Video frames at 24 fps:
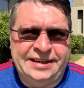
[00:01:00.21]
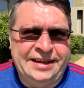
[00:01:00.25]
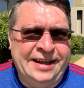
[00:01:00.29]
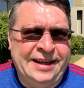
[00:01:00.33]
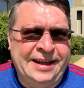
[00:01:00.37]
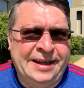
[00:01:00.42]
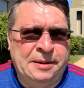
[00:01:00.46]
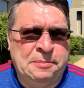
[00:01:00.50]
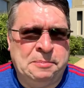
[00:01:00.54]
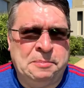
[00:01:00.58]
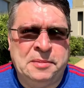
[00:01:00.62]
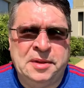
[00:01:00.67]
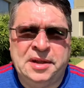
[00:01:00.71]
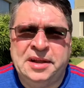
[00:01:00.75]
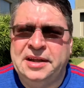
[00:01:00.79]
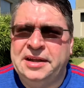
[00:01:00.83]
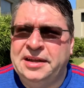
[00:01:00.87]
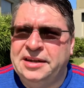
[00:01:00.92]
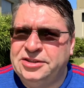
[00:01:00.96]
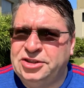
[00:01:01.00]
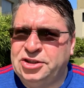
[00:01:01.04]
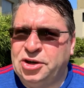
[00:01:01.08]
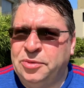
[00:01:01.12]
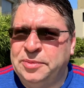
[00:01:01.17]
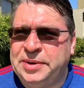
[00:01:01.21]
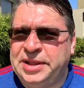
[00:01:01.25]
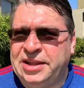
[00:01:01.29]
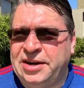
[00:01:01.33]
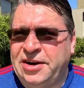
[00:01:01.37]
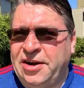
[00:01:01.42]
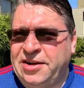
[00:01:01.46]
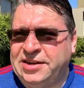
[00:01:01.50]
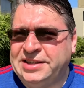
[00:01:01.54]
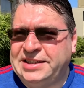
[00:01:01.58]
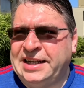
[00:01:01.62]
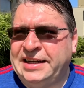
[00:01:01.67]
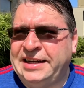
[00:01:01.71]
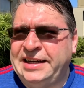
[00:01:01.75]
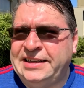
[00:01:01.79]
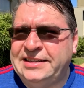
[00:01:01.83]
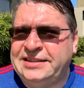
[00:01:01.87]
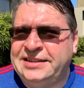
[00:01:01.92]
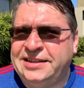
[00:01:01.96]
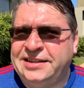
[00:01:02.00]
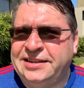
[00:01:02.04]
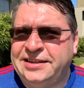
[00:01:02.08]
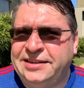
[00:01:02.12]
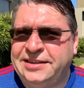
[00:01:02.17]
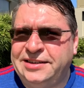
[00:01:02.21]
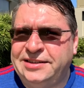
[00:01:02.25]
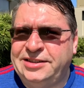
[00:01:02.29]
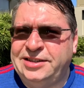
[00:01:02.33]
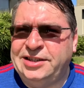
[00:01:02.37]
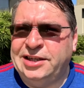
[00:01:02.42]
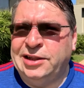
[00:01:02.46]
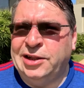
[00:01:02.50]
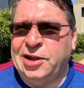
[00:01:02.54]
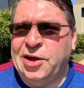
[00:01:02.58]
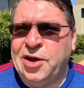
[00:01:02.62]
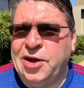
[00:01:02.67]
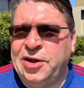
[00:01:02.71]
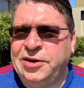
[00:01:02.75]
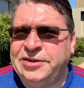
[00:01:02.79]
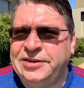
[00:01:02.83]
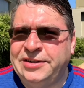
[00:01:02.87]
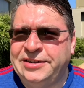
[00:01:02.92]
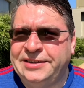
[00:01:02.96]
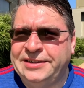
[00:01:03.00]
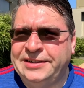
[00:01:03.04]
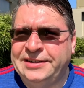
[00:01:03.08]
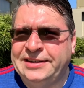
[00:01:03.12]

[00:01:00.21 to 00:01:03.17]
Um, show me the knots I need to, to learn